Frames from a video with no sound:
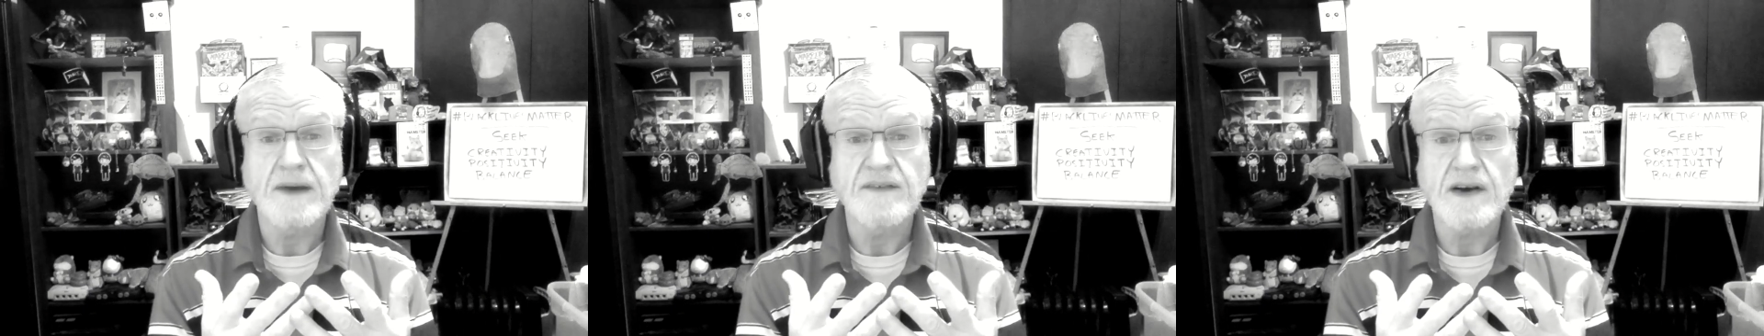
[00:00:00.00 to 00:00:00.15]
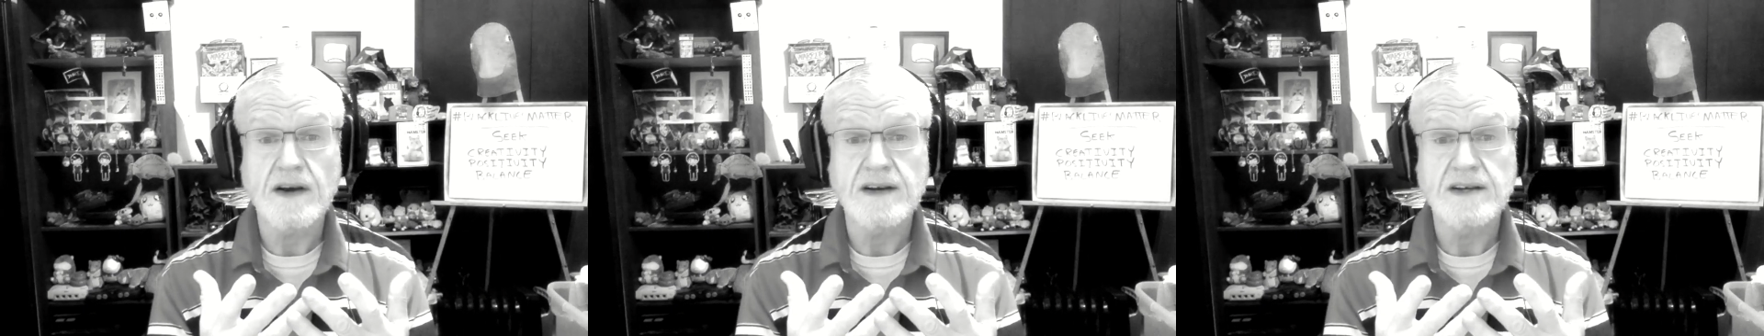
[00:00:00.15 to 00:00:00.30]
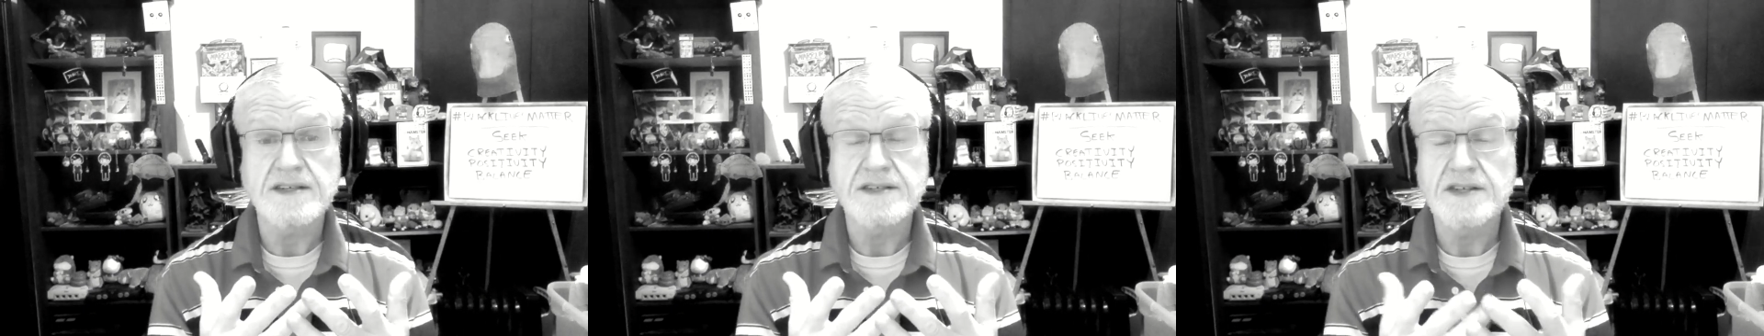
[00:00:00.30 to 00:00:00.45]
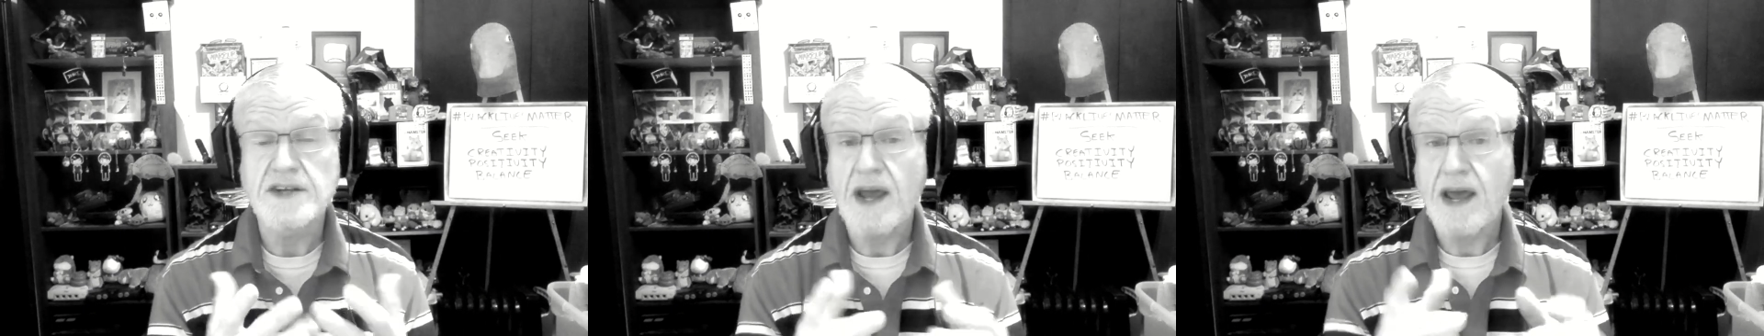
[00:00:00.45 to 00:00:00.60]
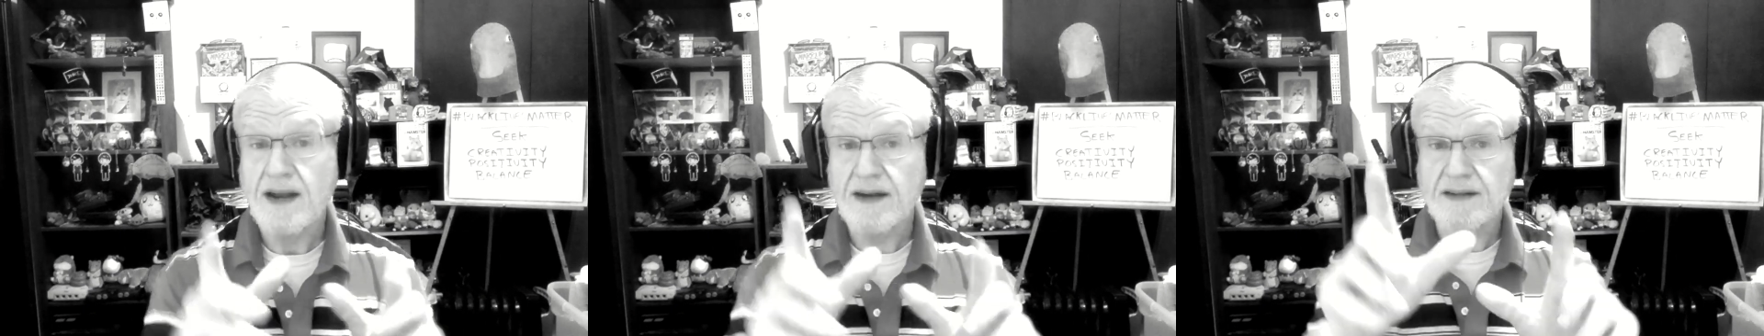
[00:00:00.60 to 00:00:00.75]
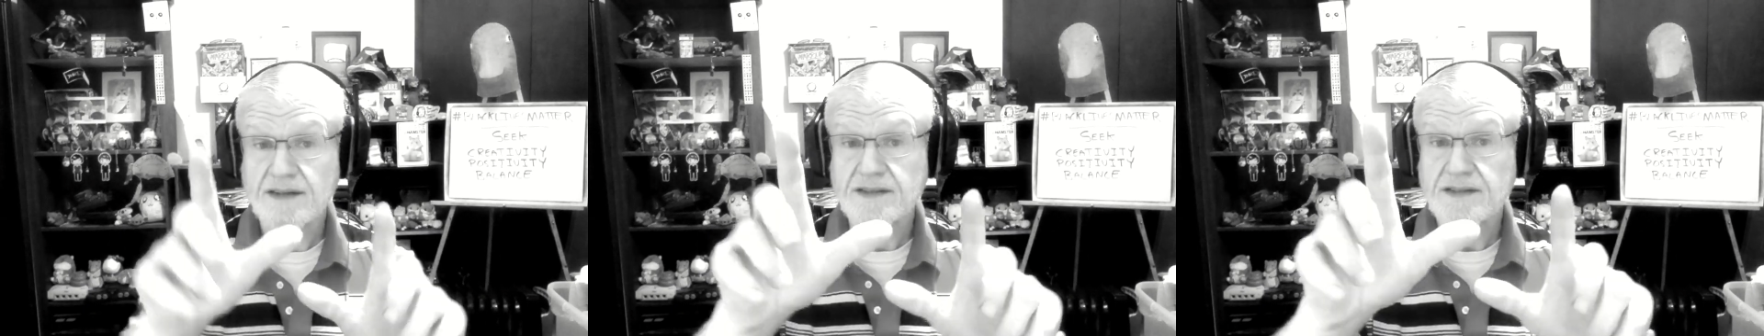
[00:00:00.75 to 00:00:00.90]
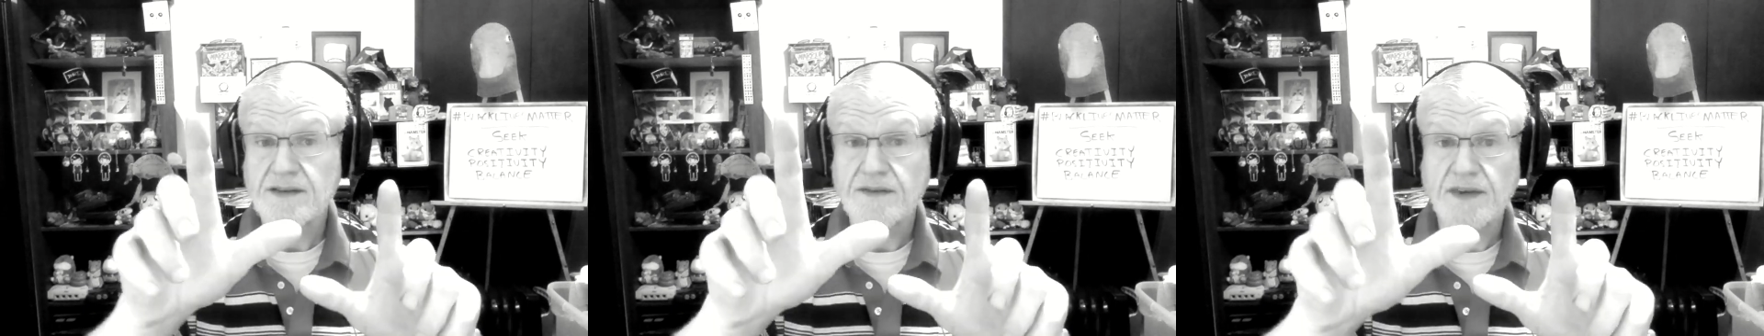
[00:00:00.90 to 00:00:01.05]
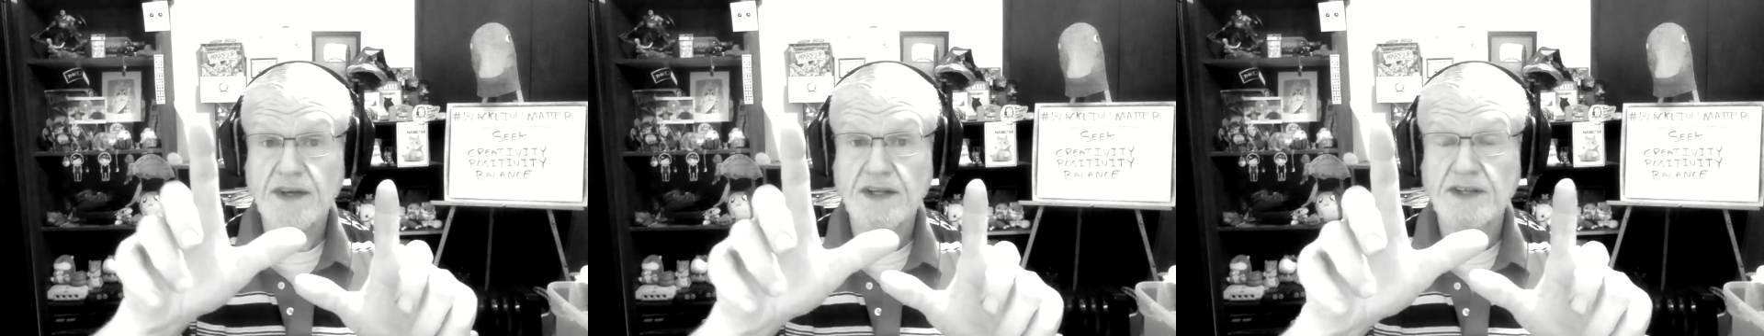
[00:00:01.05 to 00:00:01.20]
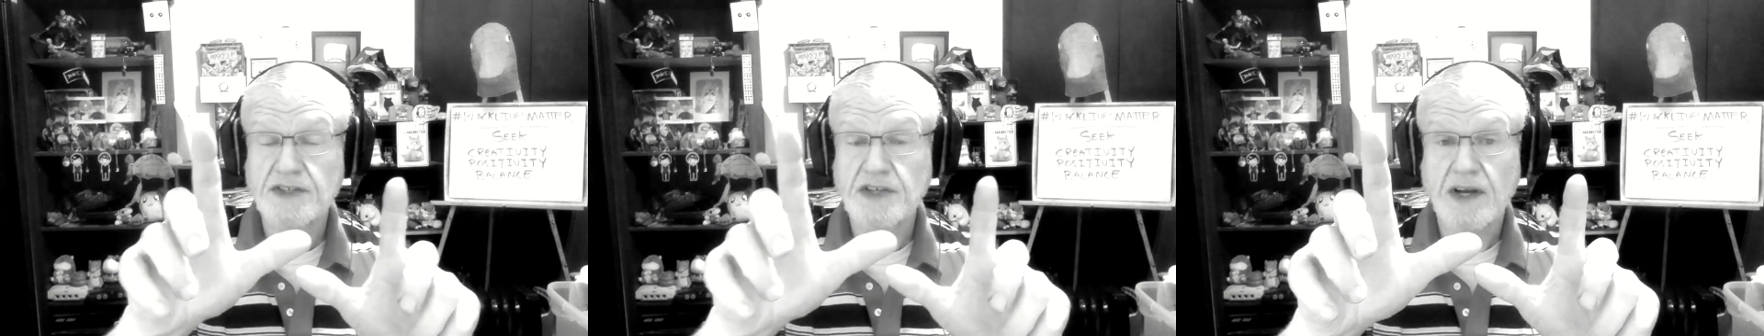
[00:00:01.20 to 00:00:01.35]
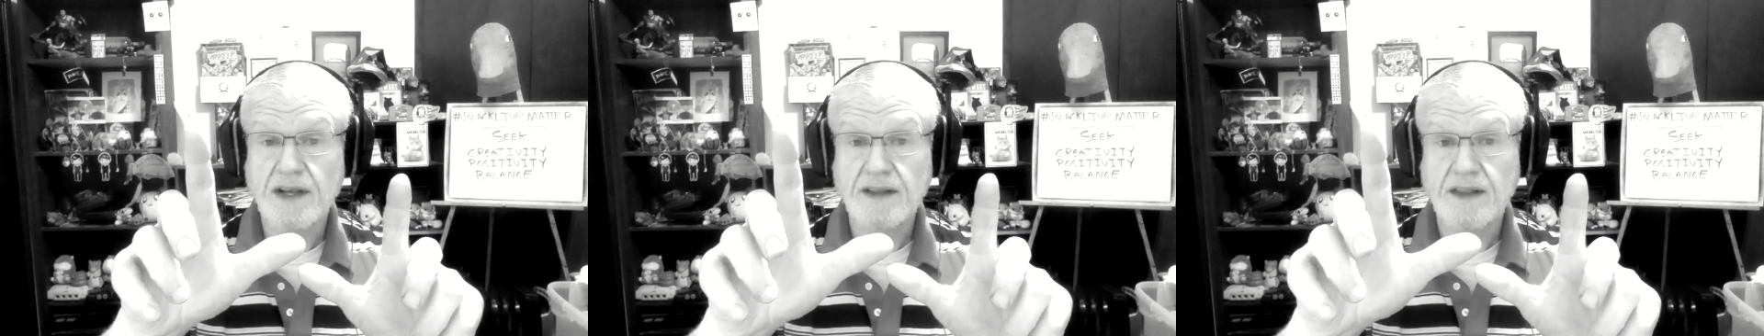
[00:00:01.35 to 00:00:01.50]
various channels if you could
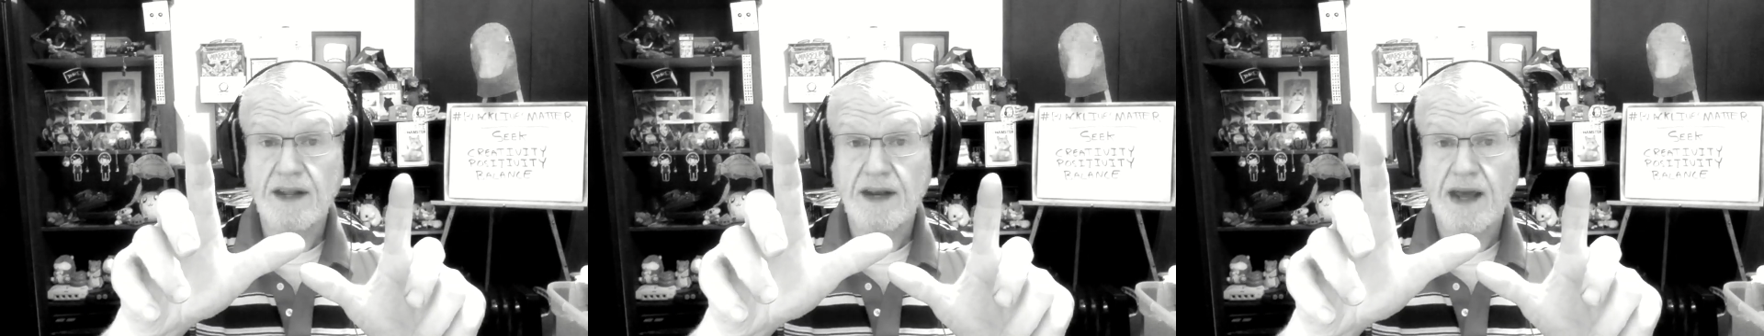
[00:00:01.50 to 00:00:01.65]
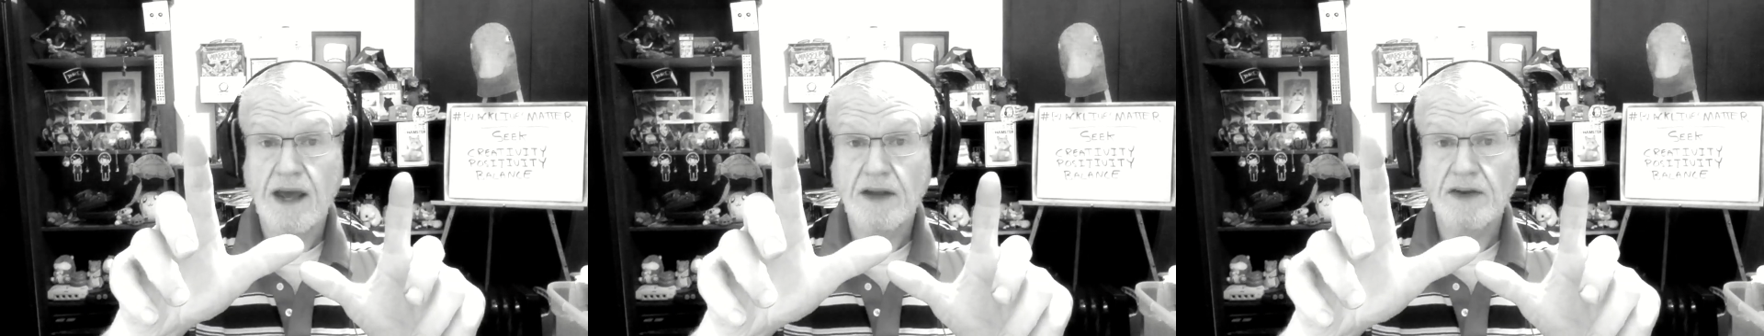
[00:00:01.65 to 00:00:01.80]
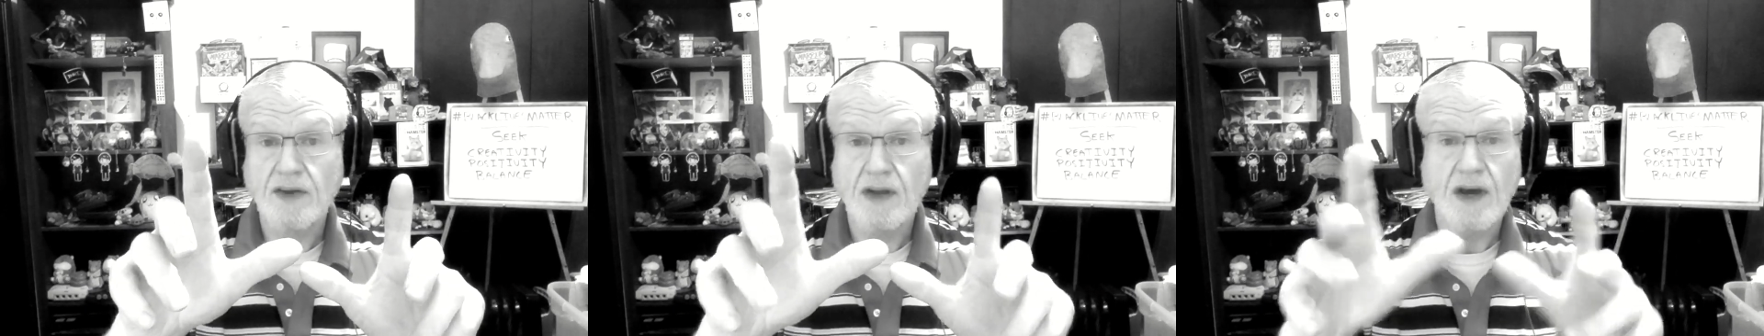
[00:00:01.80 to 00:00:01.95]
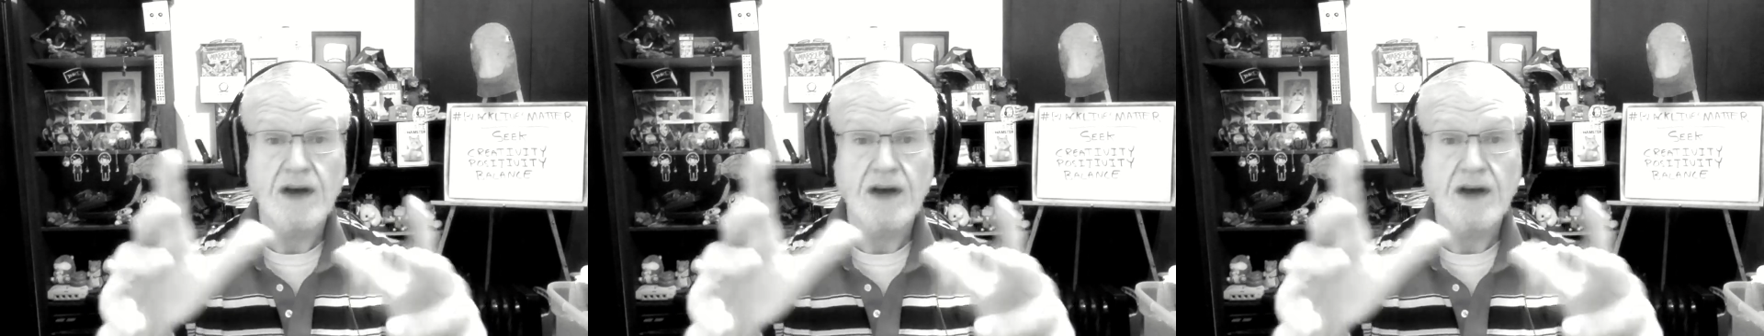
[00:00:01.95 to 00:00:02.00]
check that out.